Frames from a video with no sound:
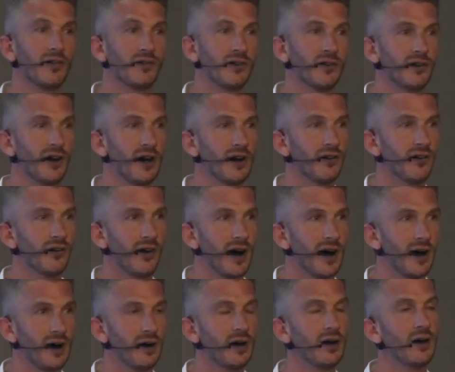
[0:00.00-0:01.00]
after
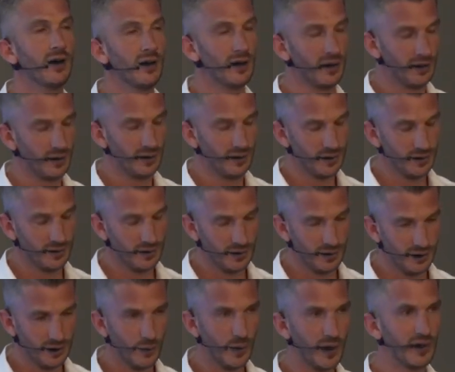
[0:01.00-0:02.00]
sunset,
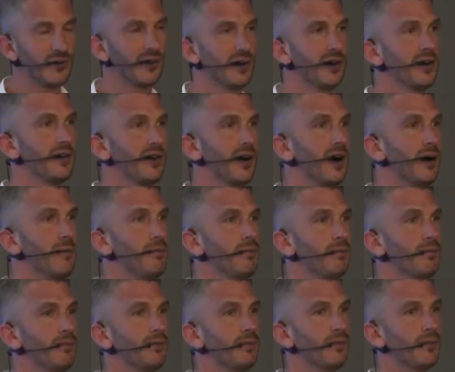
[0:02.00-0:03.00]
you're wasting your time.
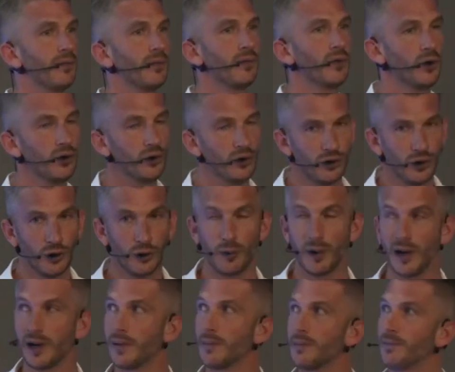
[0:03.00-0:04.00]
You should
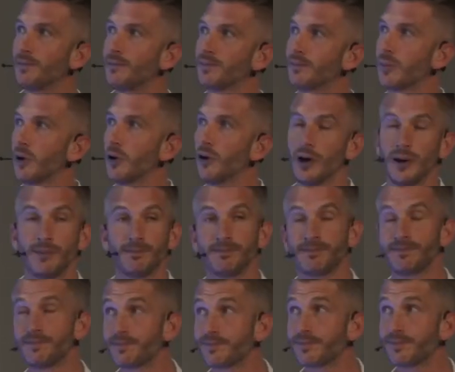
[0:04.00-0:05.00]
be, all right?
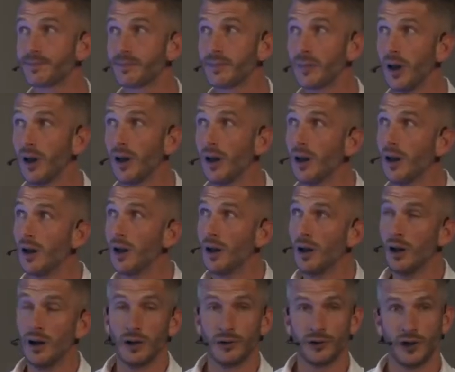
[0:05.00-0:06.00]

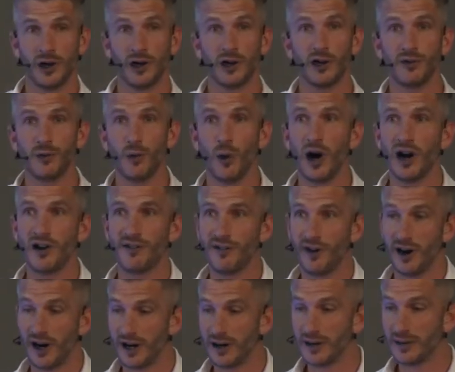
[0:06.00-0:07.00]
Turning off
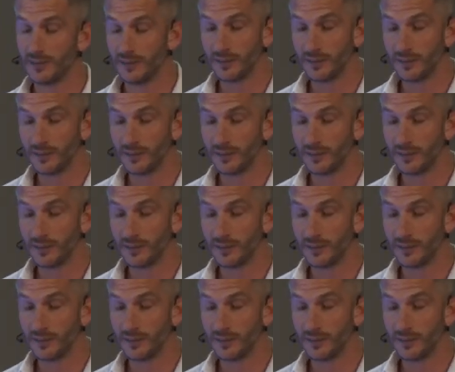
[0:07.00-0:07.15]
Wi-Fi.